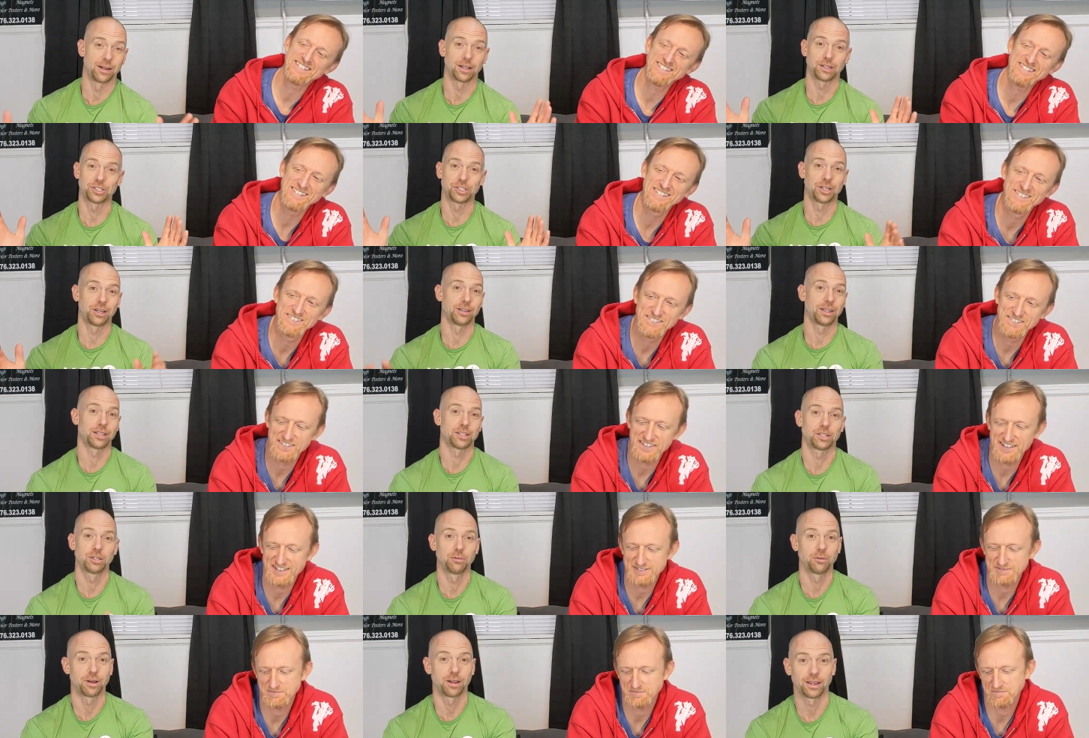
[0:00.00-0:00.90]
Speaker 1: a nutshell, that's
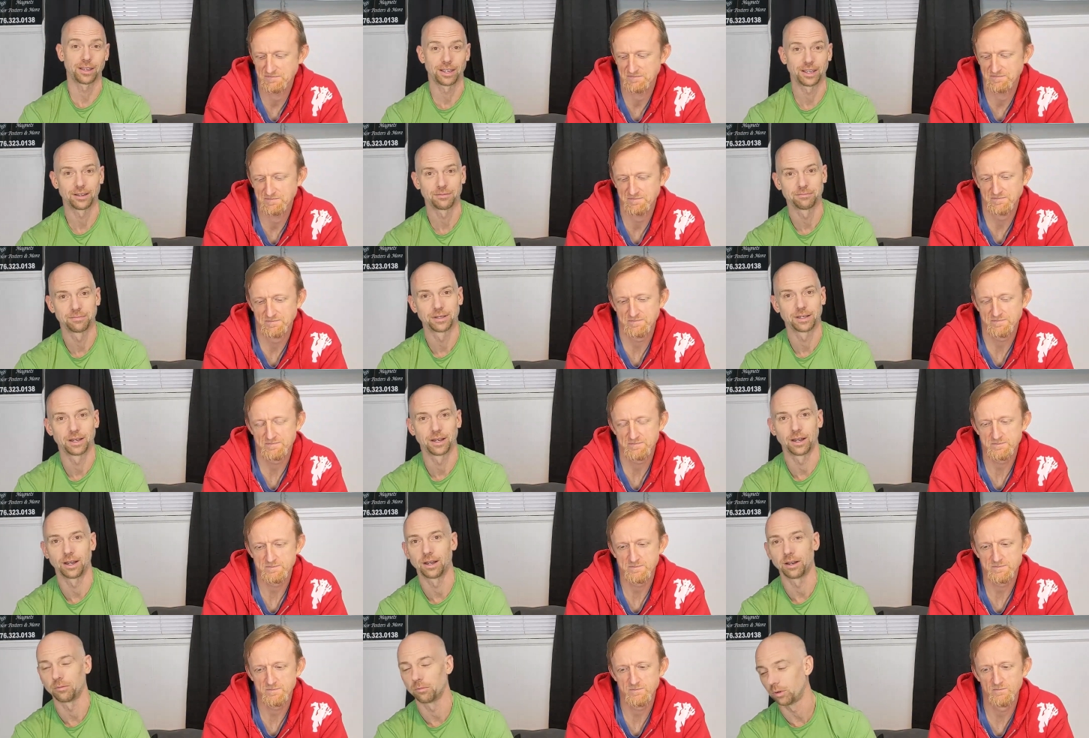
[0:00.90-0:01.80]
who I am.
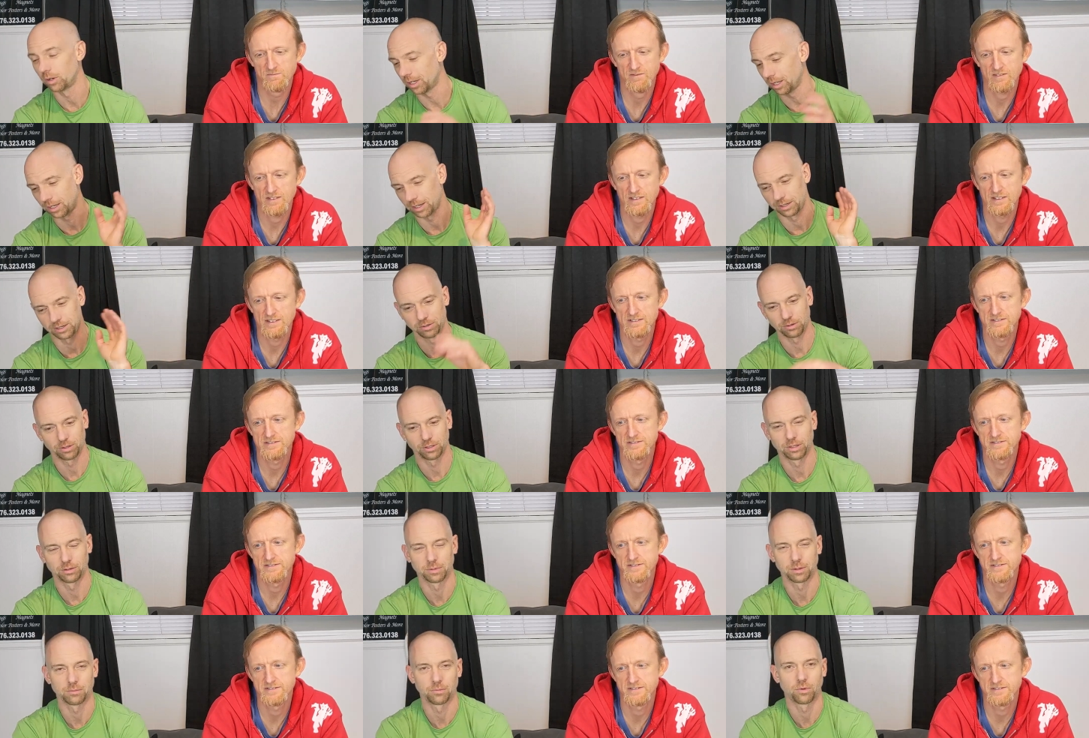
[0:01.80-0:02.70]
Uh, we'll get into a
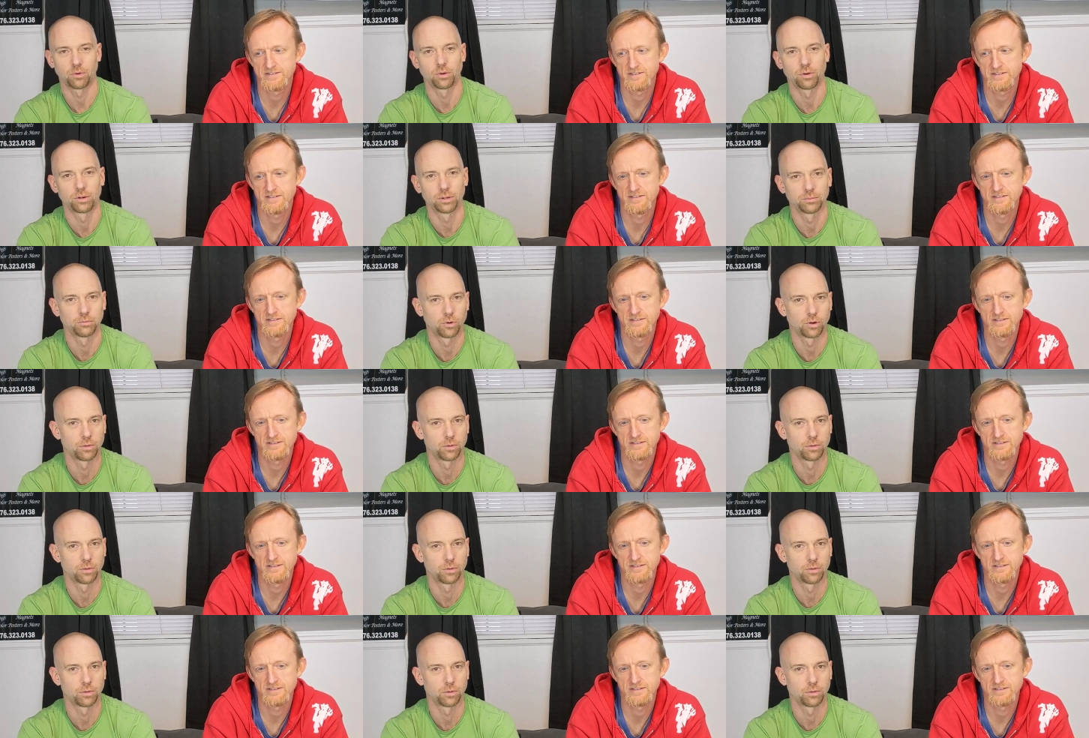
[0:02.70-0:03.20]
little bit more,